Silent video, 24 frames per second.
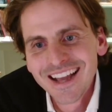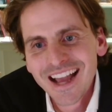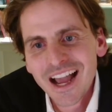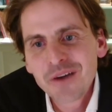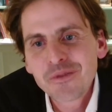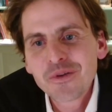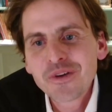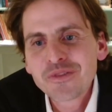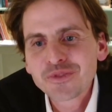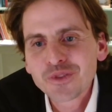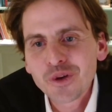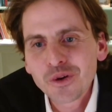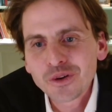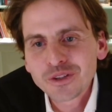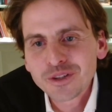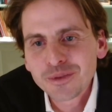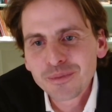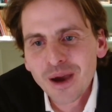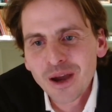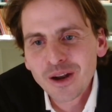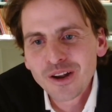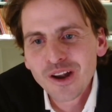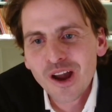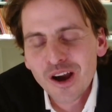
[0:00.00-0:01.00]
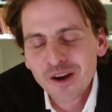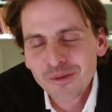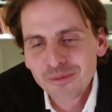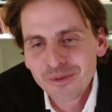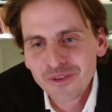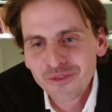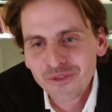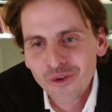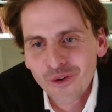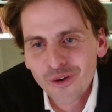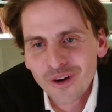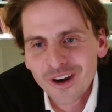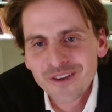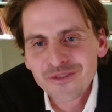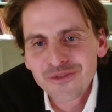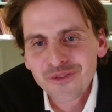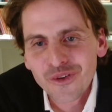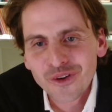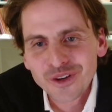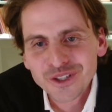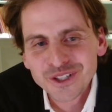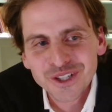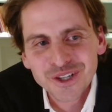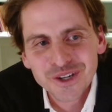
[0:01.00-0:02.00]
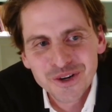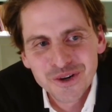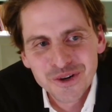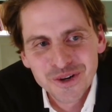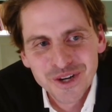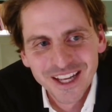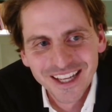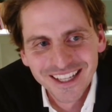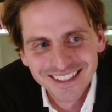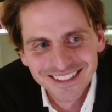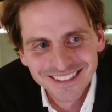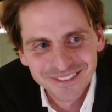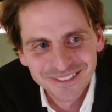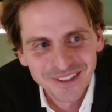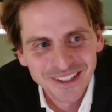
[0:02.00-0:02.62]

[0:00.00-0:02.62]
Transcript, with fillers: And we talked about luck before and fortune cookies,